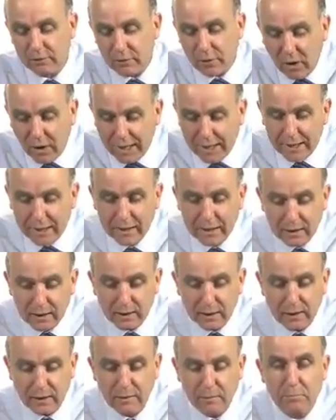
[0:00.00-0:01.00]
via
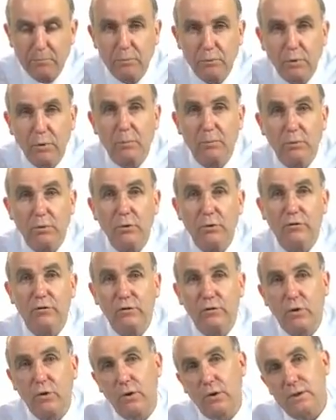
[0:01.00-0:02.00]
brute
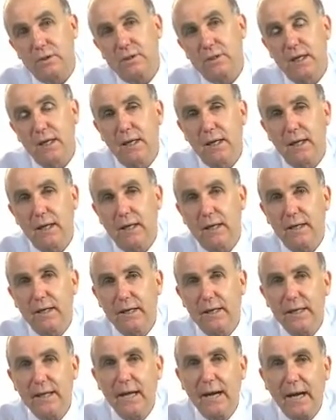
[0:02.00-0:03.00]
force. And
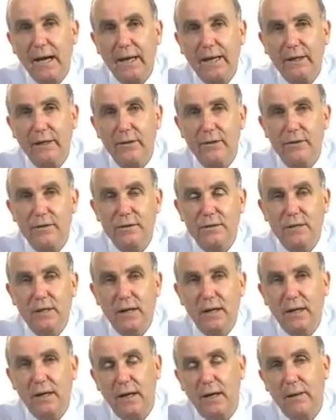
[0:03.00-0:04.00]
he argues
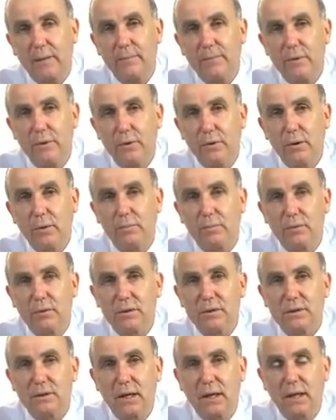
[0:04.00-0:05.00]
that Europe
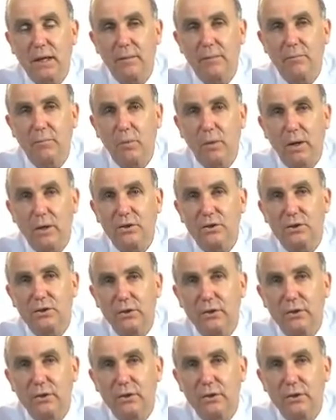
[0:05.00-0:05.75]
was well